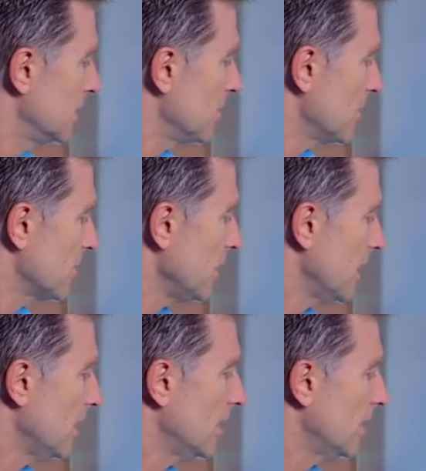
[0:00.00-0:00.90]
Number
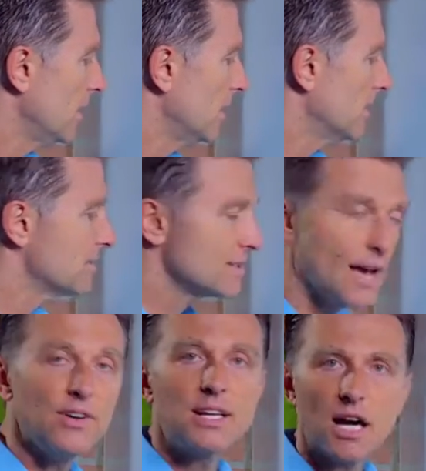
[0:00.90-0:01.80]
3,
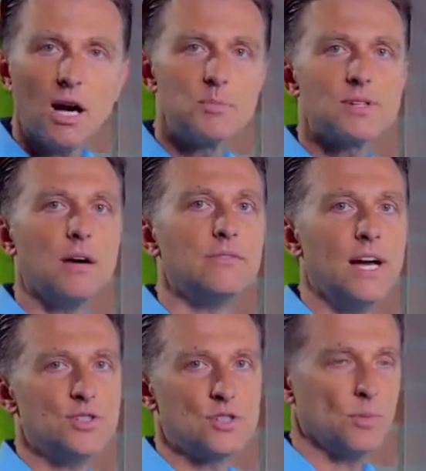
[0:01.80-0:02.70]
7 cups of
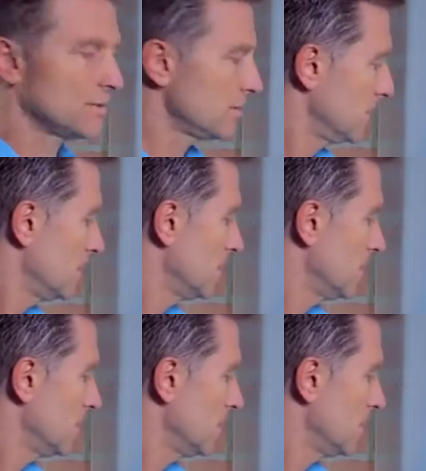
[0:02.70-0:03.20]
vegetables.